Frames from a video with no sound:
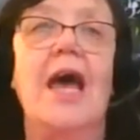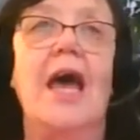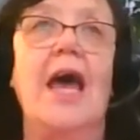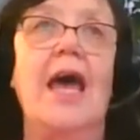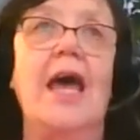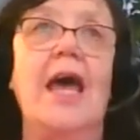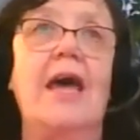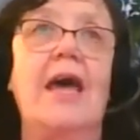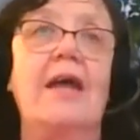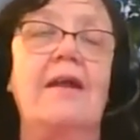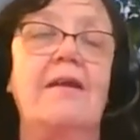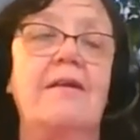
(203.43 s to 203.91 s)

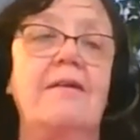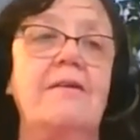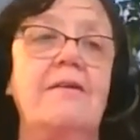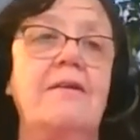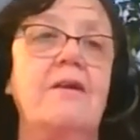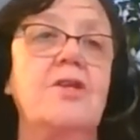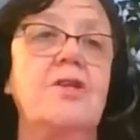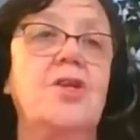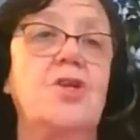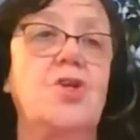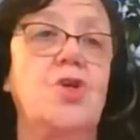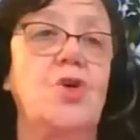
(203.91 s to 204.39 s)
and
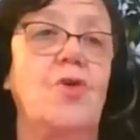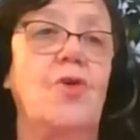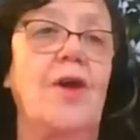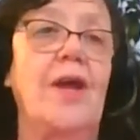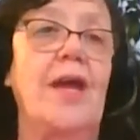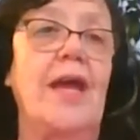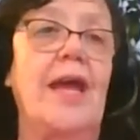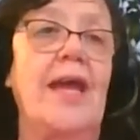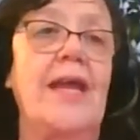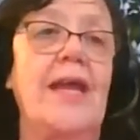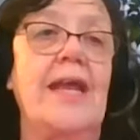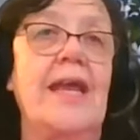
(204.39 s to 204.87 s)

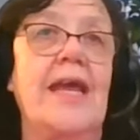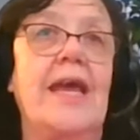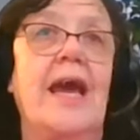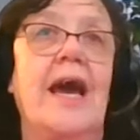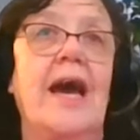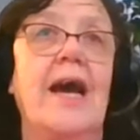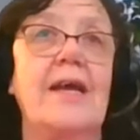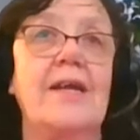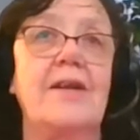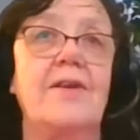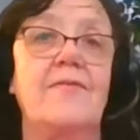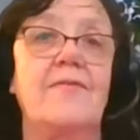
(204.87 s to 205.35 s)
during any
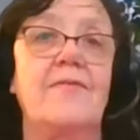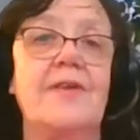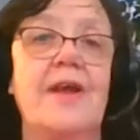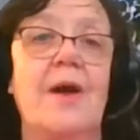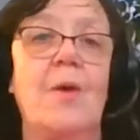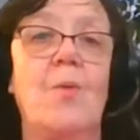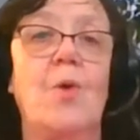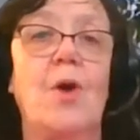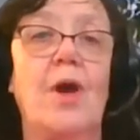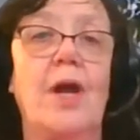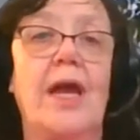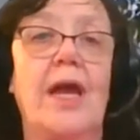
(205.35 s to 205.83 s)
kind of
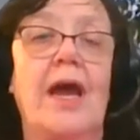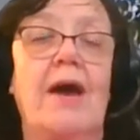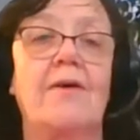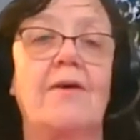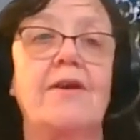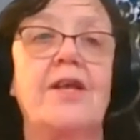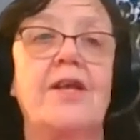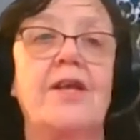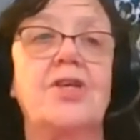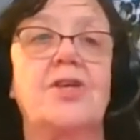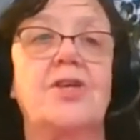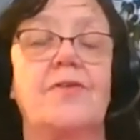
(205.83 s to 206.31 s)
network
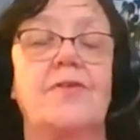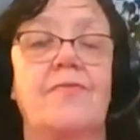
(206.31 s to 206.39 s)
outage.